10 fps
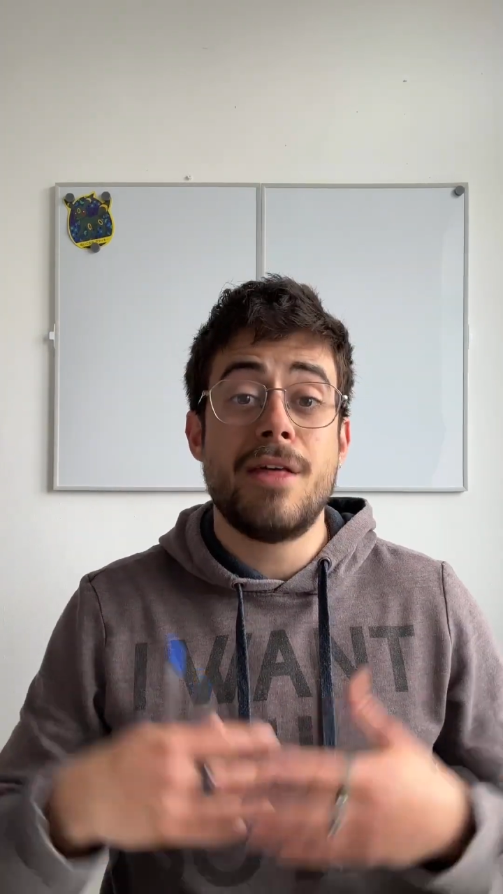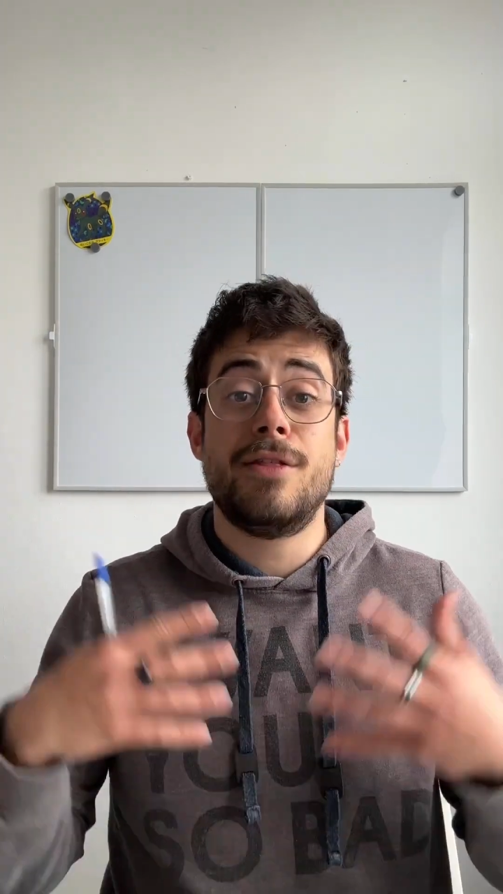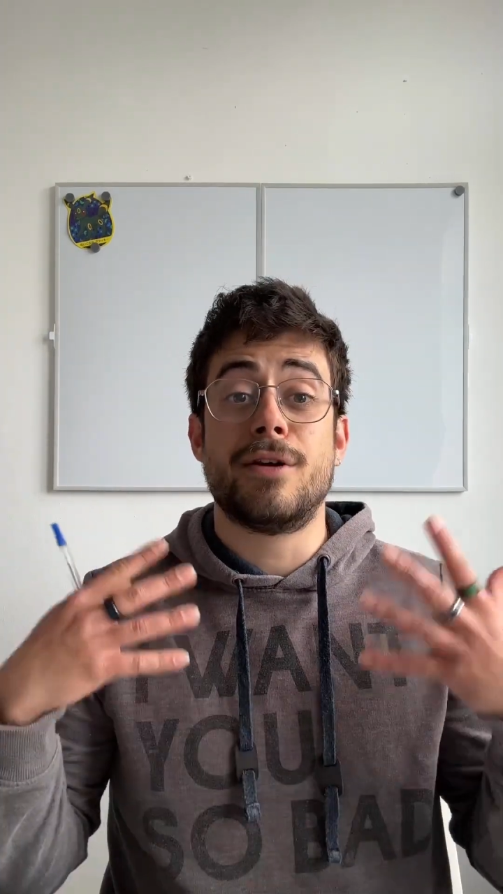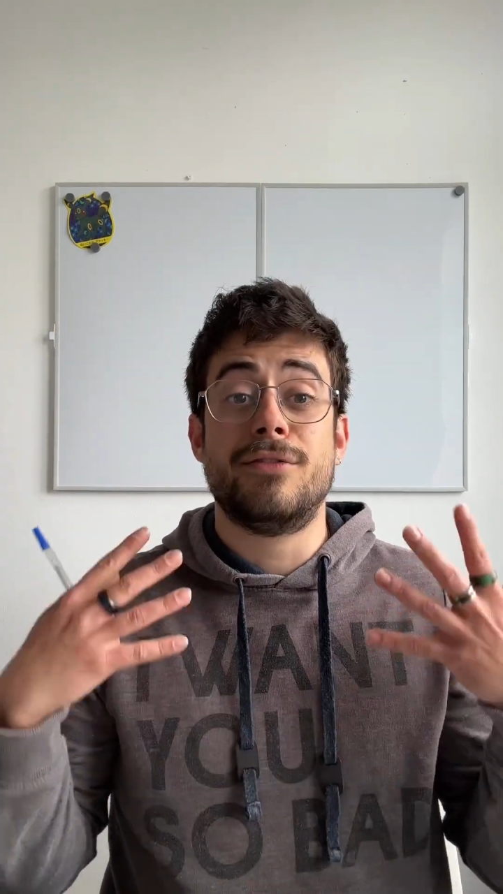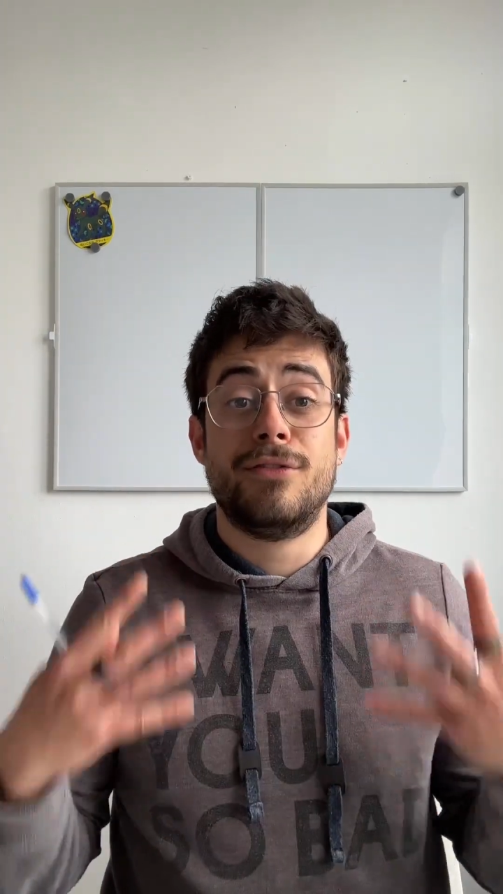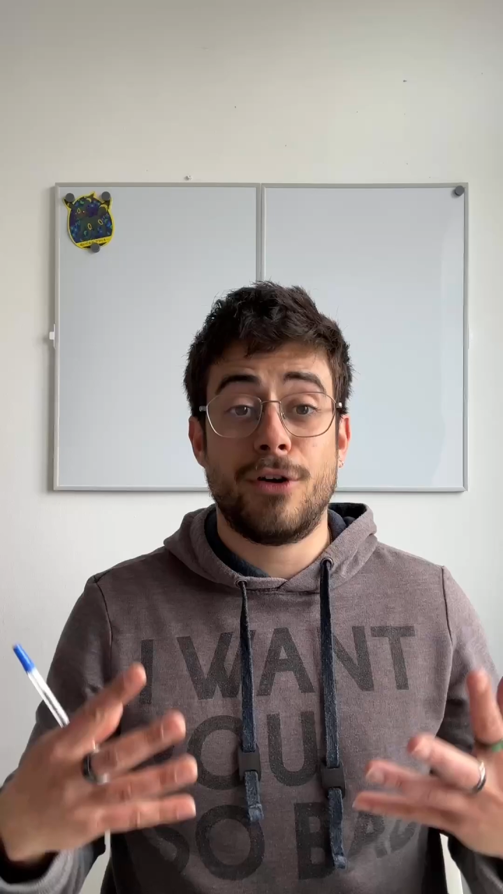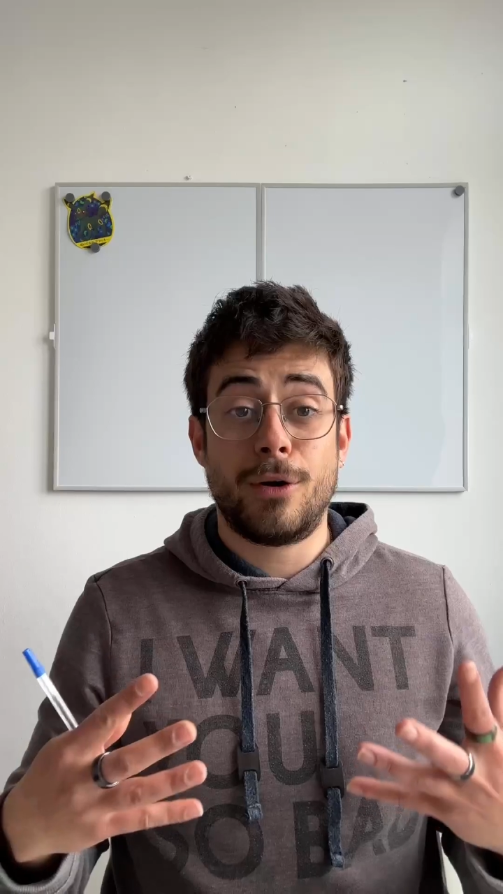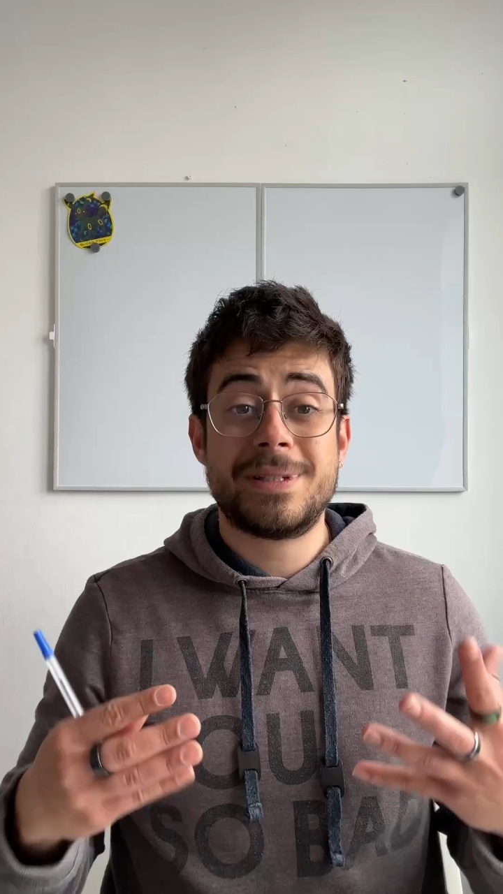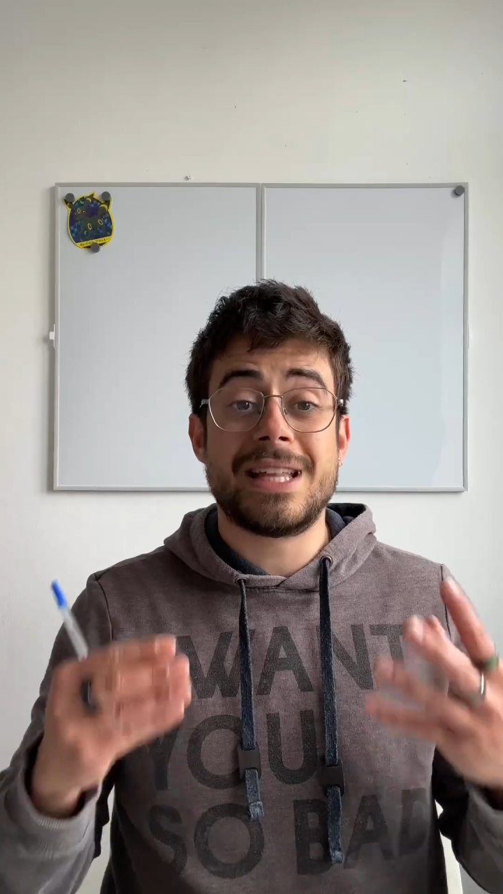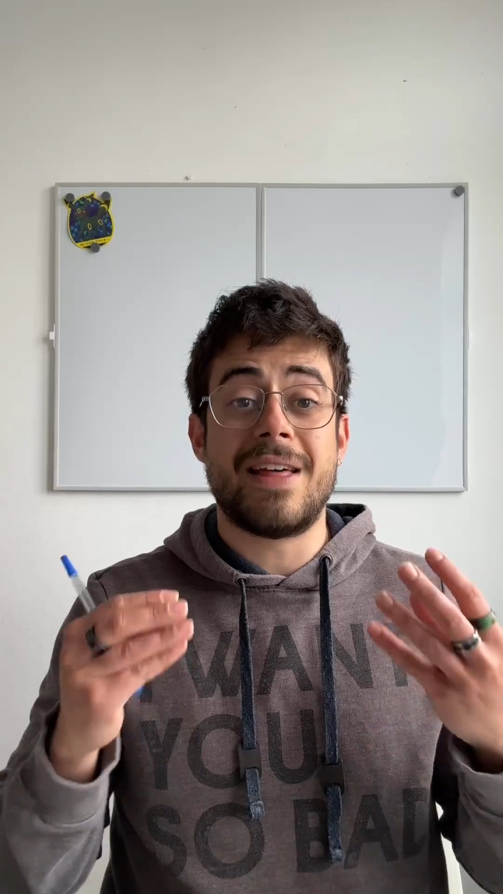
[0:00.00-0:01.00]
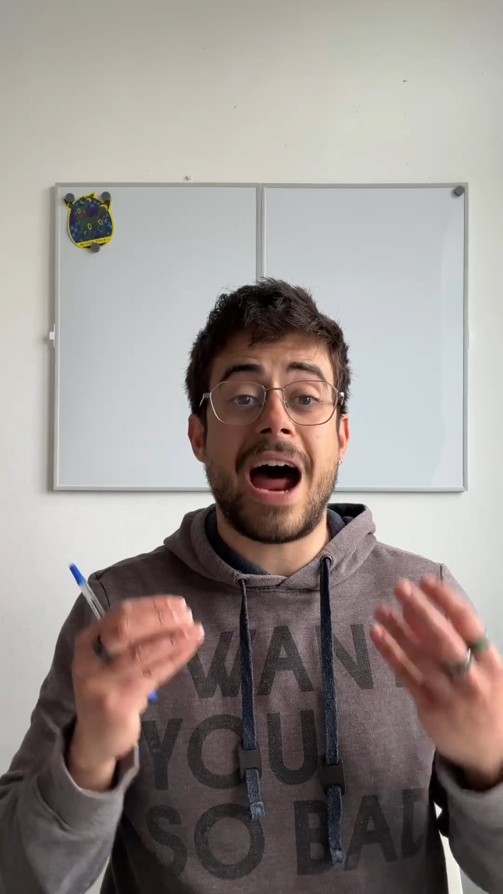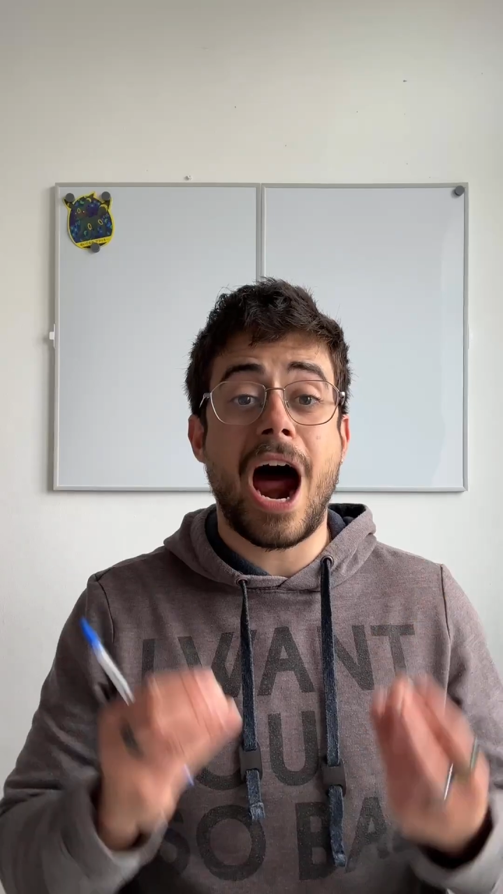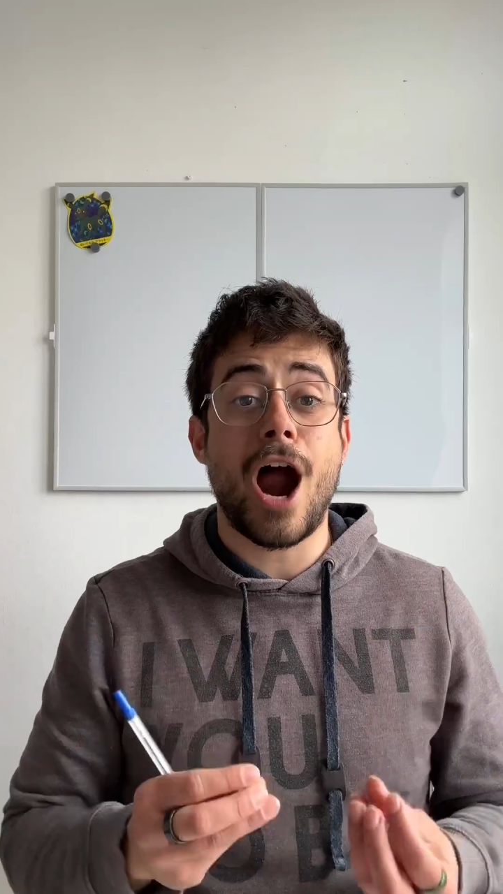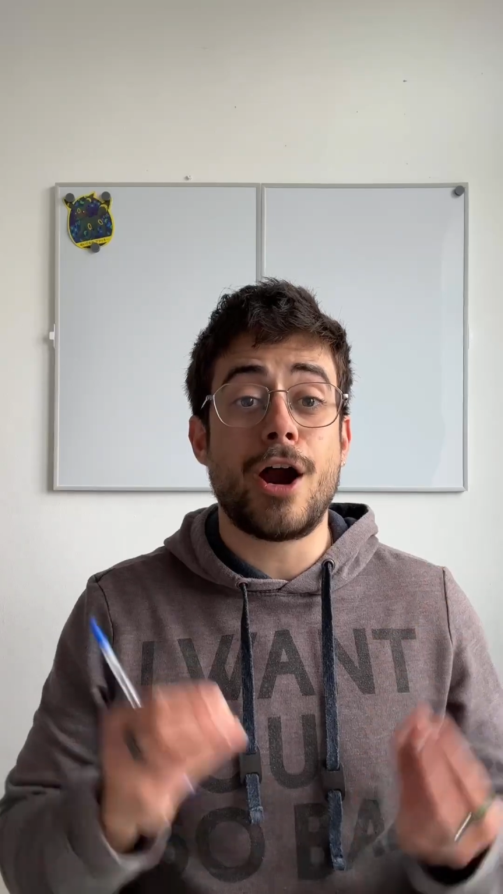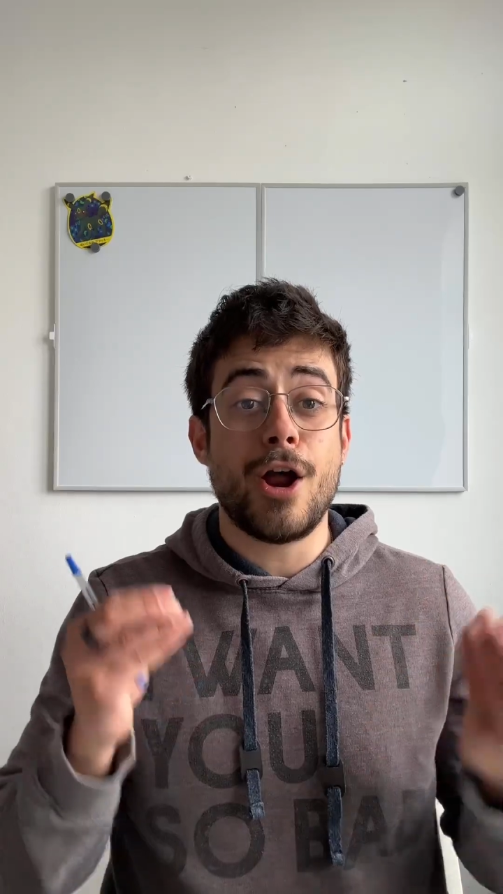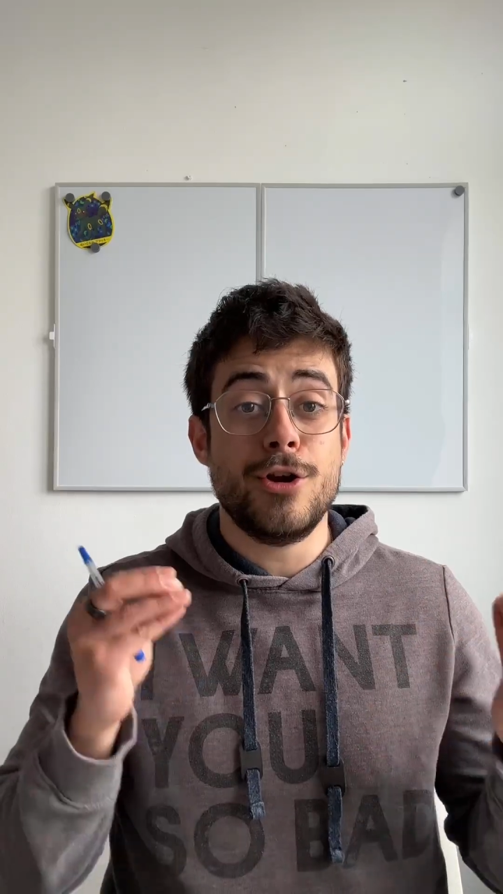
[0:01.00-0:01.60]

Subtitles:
They are verbs that are